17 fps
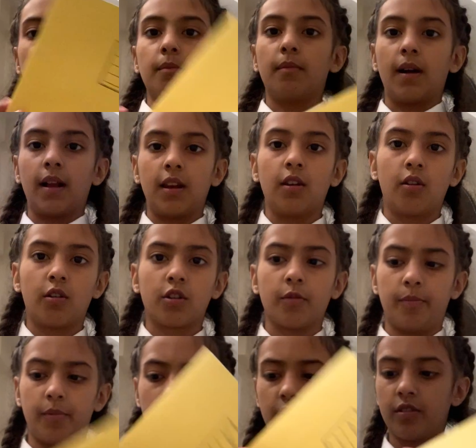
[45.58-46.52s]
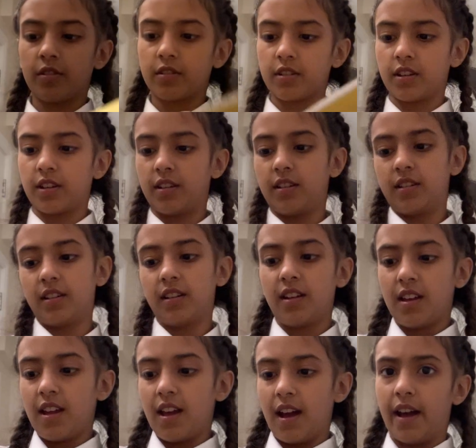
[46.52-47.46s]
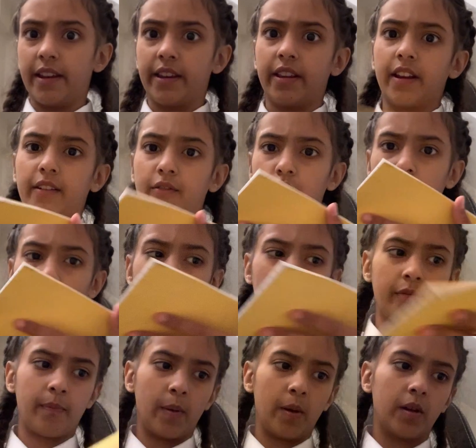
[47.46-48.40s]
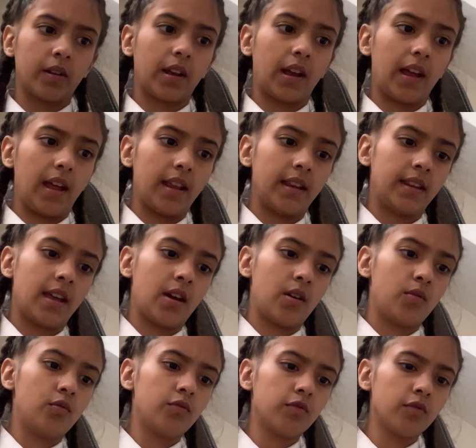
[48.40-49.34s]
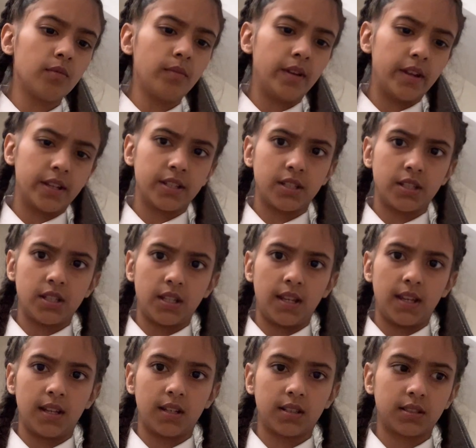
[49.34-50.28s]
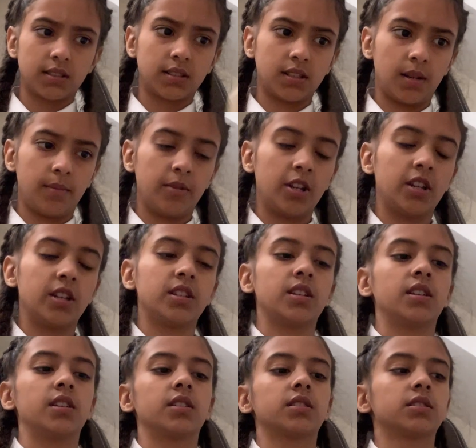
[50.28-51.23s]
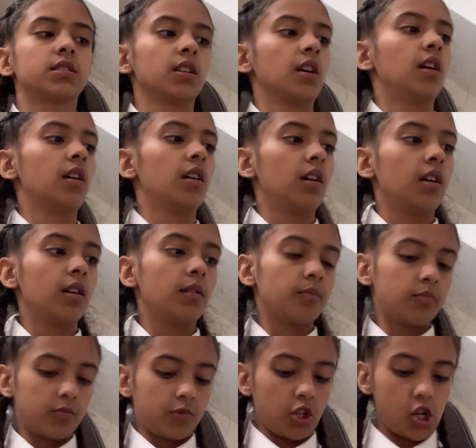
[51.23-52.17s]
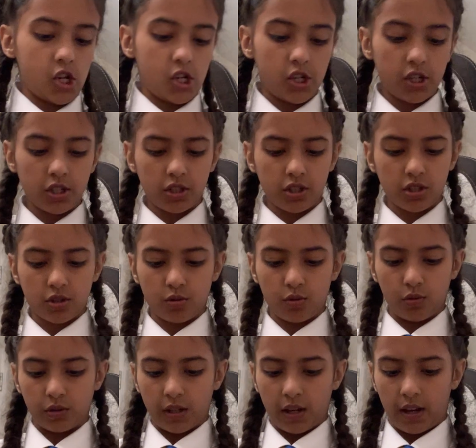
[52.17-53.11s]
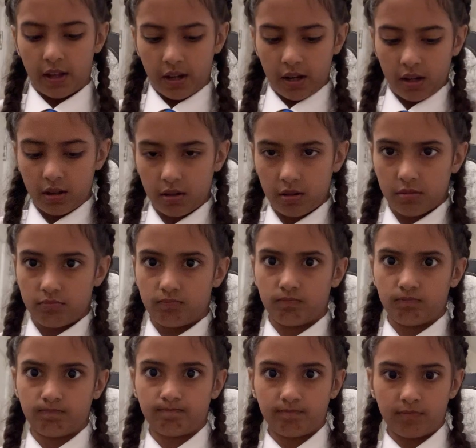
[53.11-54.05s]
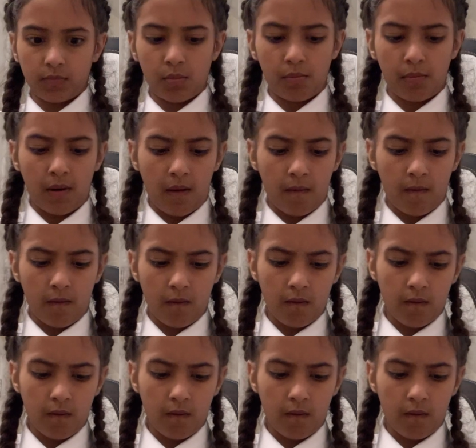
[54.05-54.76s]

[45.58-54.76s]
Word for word: my log book, and another rough book, and they're all from year six. I'm in year six. Changing schools at like month